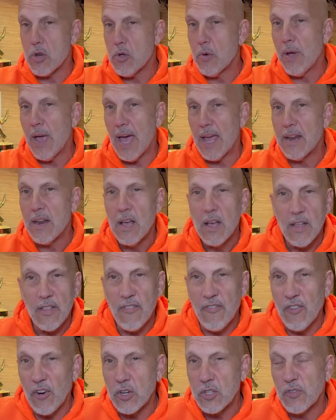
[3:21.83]
You had
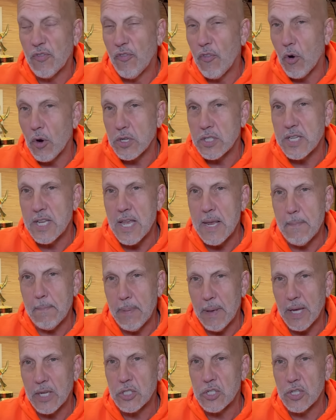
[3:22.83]
first 14
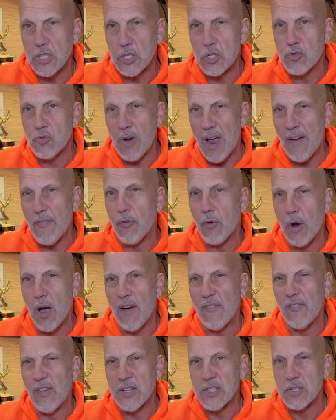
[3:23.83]
picks in this draft were
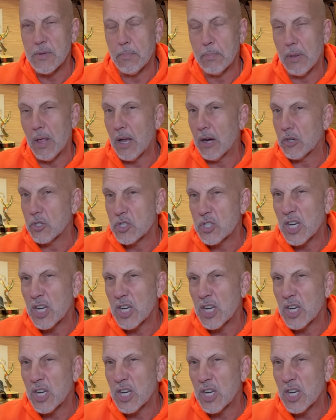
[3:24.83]
offensive players,